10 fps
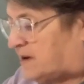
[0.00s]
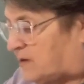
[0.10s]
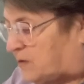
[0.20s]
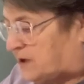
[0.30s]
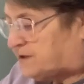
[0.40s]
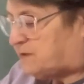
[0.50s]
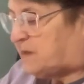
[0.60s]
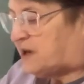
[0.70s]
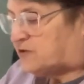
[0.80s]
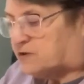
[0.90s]
I want to
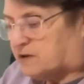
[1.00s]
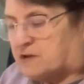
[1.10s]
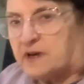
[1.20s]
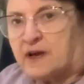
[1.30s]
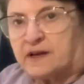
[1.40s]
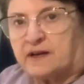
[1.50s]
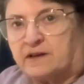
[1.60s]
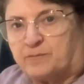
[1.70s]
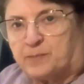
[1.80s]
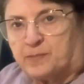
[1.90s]
make sure that I
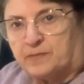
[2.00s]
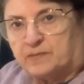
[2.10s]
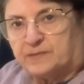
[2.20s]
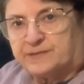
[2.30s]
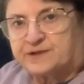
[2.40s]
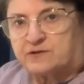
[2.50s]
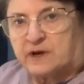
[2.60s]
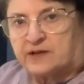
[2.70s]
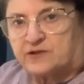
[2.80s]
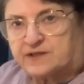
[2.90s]
can
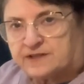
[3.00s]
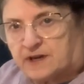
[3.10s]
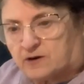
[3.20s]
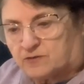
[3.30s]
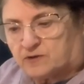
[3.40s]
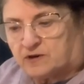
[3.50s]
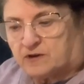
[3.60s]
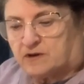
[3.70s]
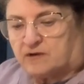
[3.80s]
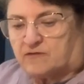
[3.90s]
stretch this out
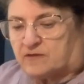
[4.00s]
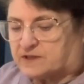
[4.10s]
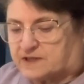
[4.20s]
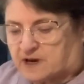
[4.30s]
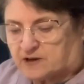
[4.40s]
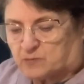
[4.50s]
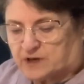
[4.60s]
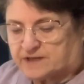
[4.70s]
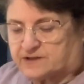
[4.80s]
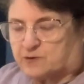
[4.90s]

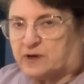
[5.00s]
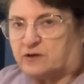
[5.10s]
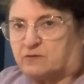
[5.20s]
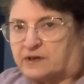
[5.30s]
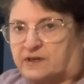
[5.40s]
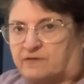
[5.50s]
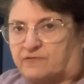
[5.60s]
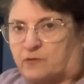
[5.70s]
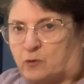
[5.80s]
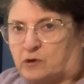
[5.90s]
sideways so I don't get a
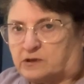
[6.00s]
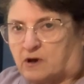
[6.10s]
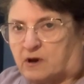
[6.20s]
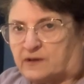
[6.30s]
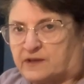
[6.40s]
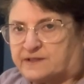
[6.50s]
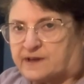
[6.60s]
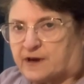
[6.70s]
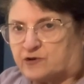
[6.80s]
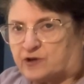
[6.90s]
fold on the
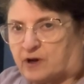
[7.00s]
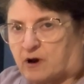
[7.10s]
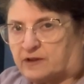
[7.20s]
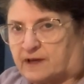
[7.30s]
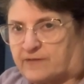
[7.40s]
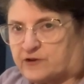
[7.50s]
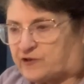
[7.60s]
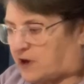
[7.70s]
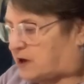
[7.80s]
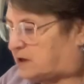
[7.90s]
sashing on the other
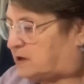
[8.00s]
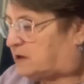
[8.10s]
side.